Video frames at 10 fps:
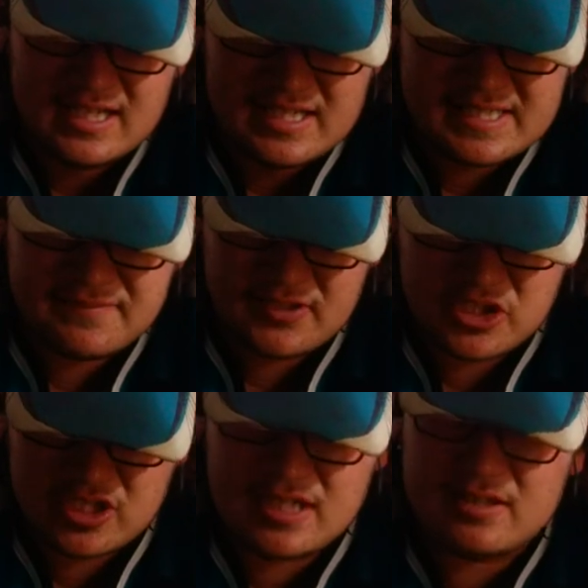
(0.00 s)

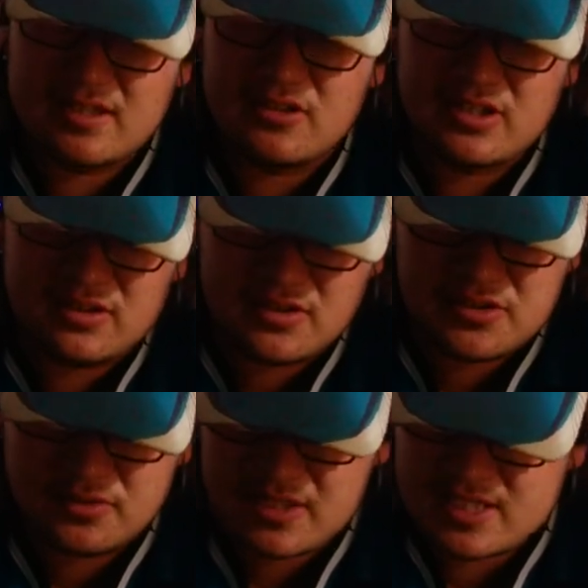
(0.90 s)
division, and
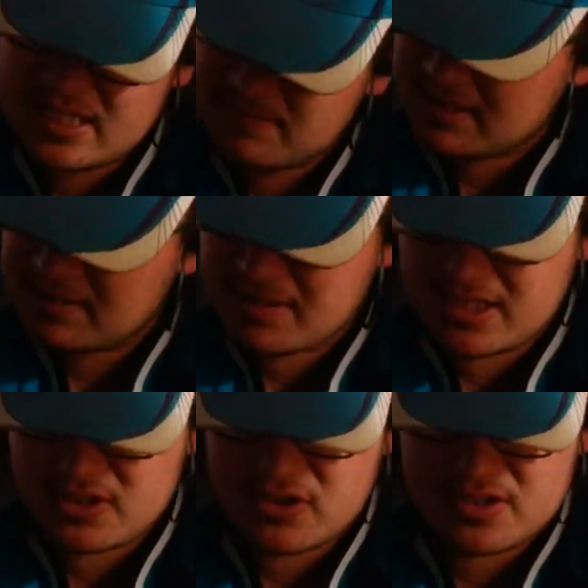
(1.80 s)
those three teams can
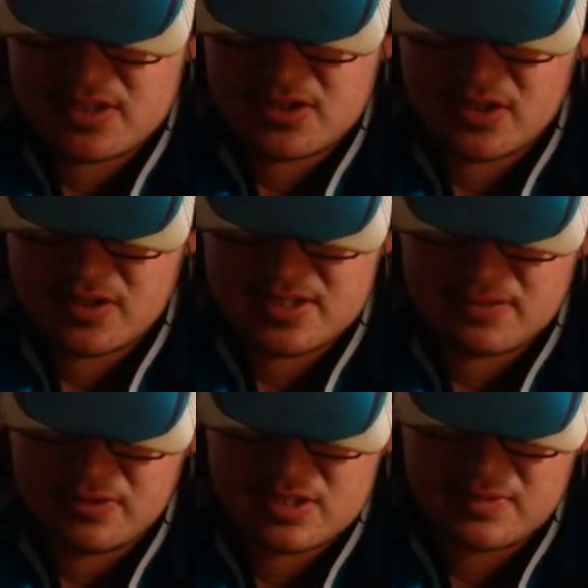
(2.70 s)
make it just as hard as
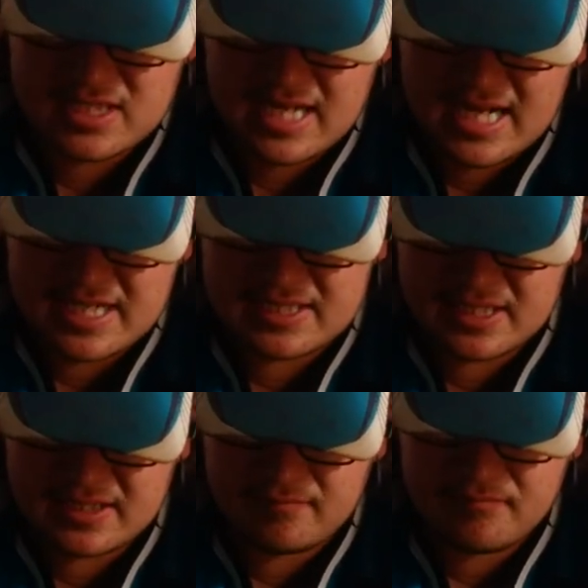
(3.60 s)
it was when they had
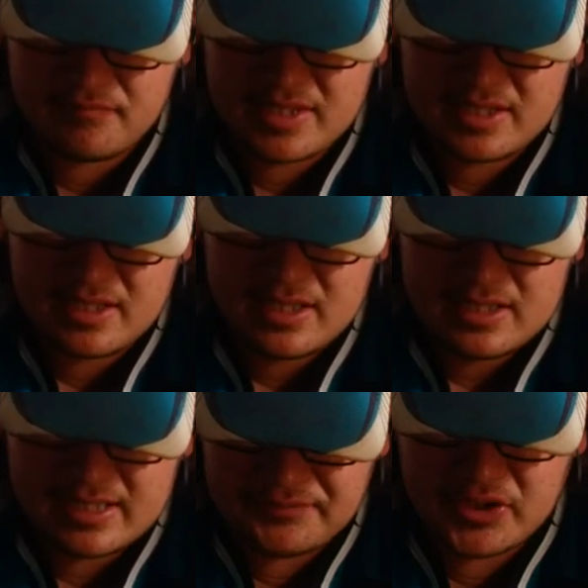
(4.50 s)

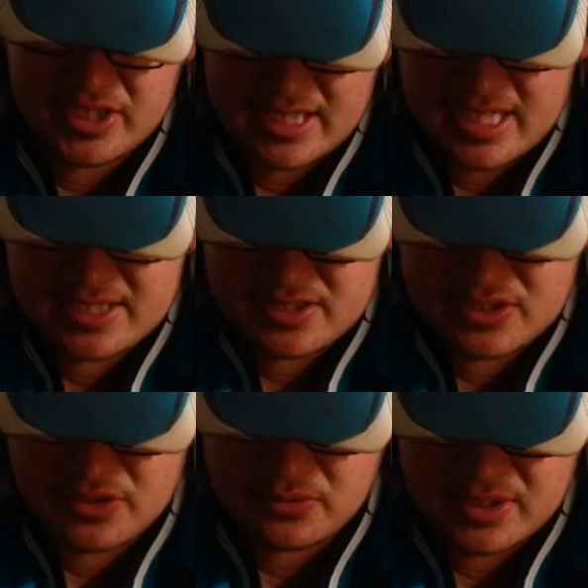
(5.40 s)
they've already had to
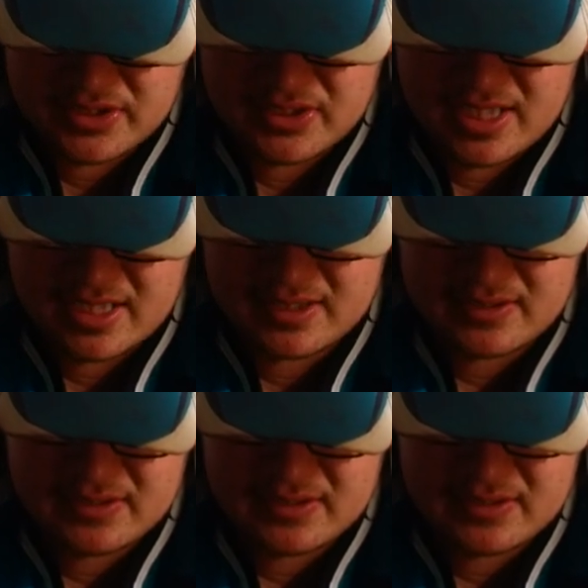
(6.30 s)
deal with the